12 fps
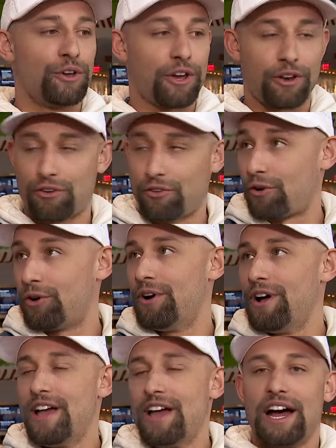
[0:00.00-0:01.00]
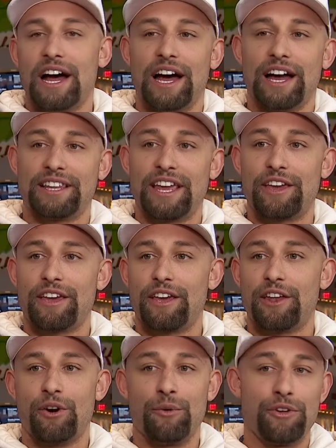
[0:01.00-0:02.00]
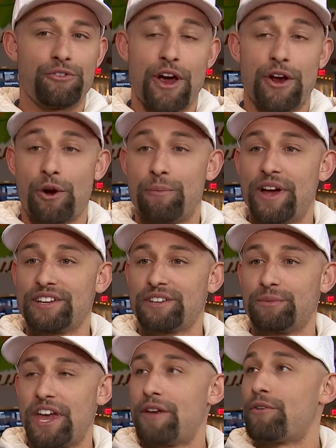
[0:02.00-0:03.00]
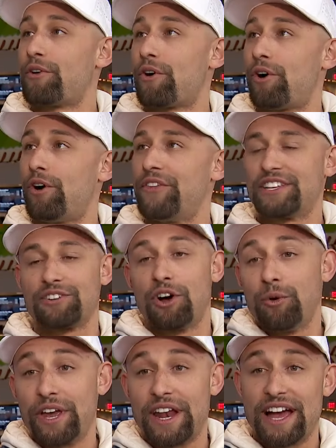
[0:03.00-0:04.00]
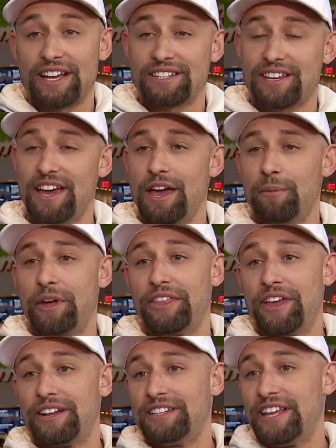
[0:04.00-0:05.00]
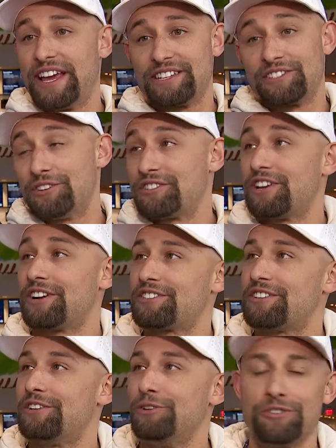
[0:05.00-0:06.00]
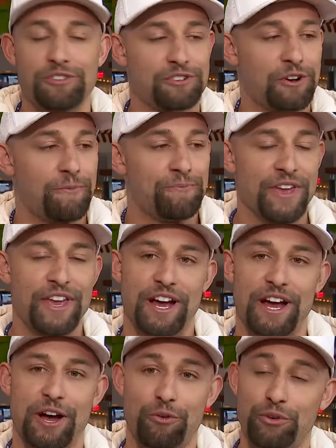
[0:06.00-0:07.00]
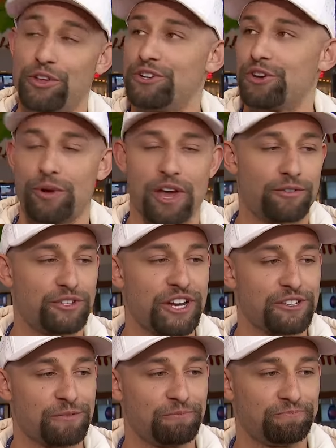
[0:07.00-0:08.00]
what you can control, uh, I think you know we tried our best and we gave it our all, and that's all we can ask. But at the end of the day, it still sucks to lose. So uh, hopefully this year we have a chance.